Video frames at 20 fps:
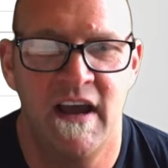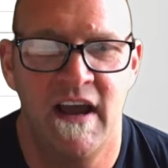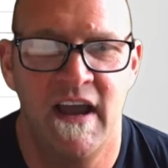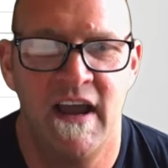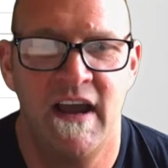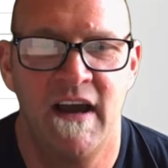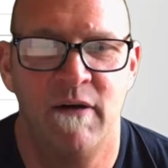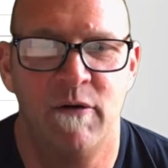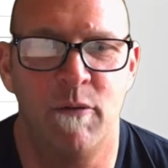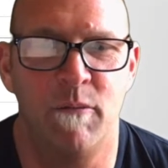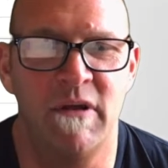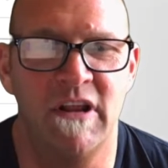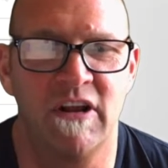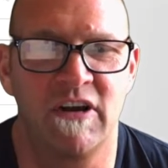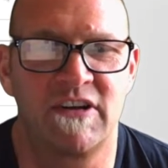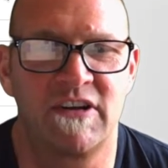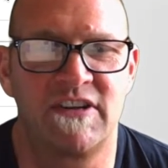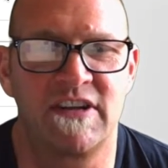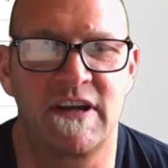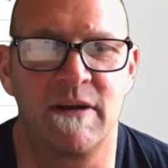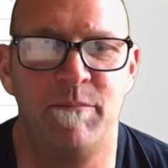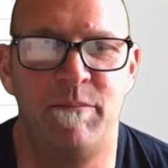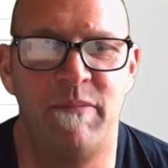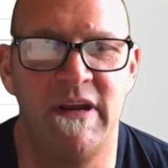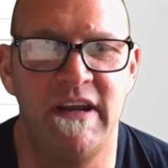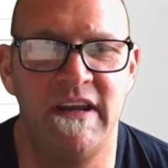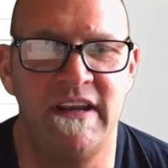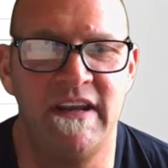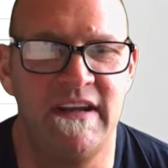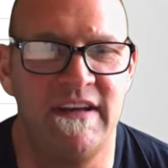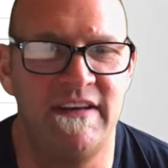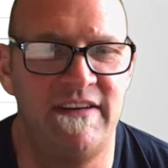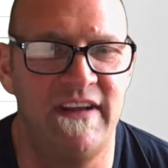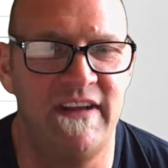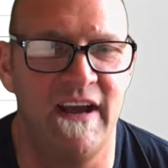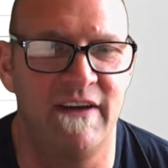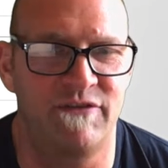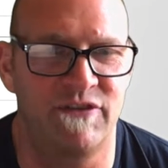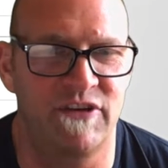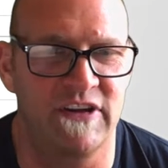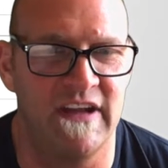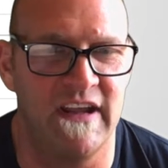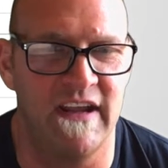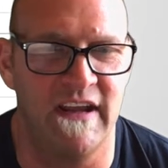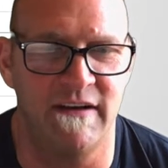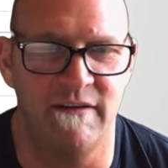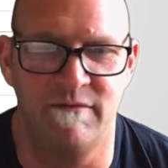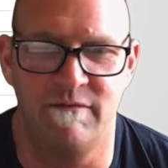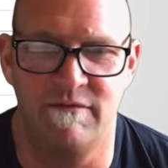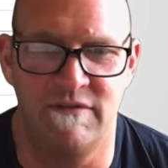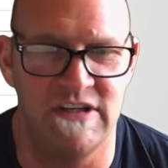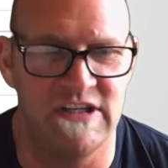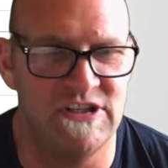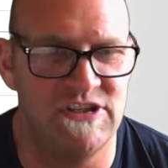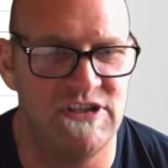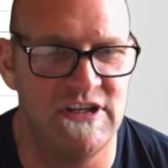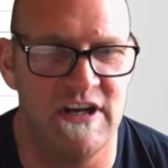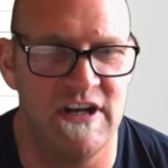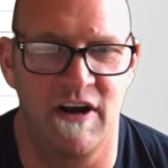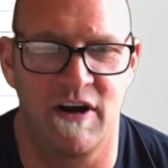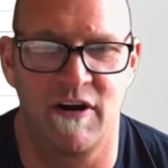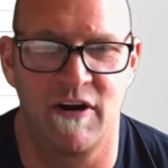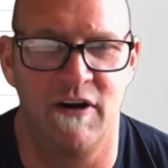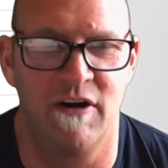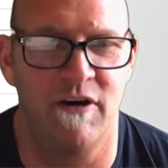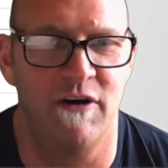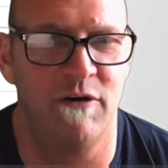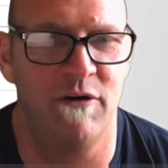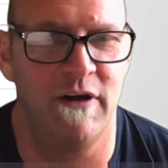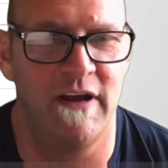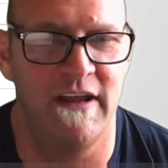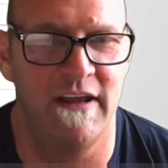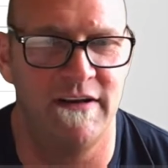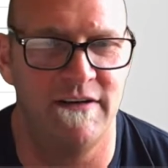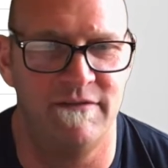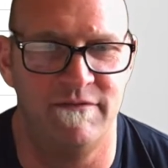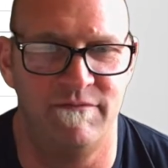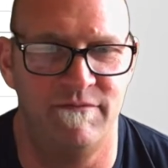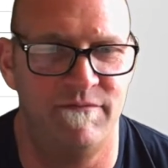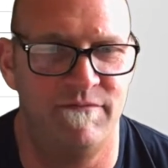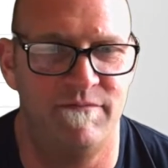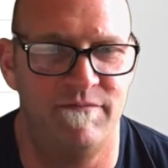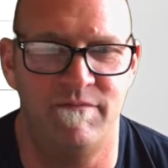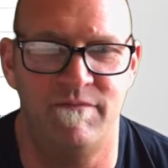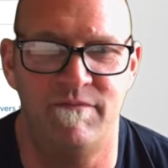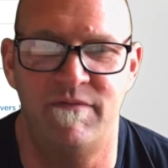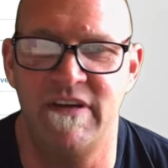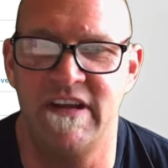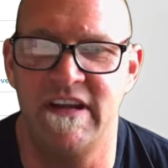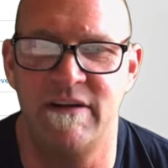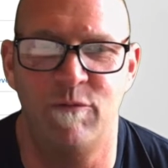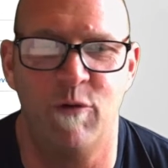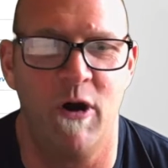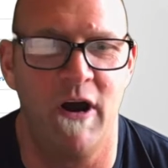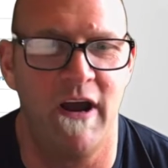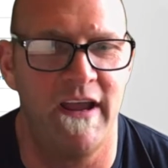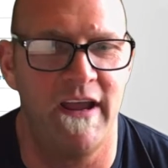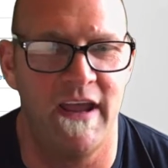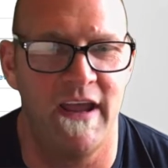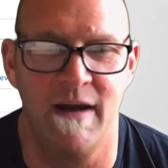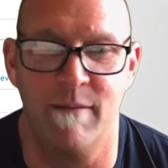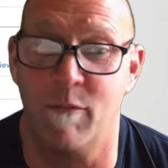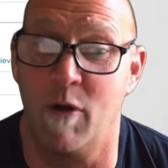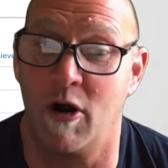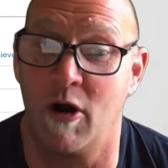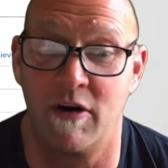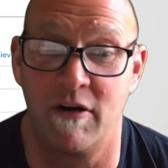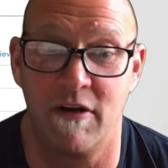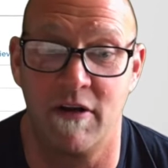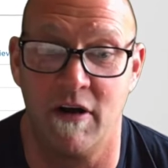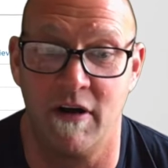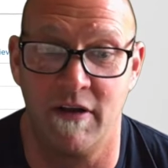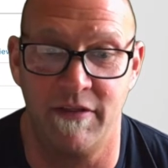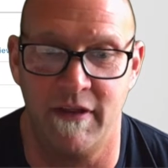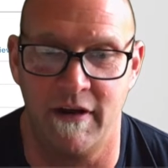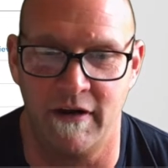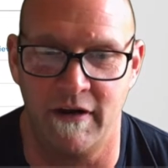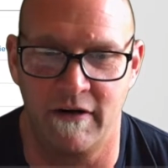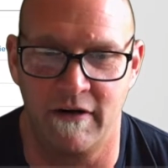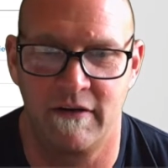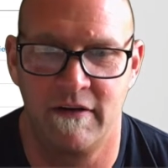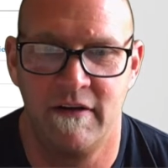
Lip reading: When we look at the competing ETFs, again, DGRO and VYM aren't on there.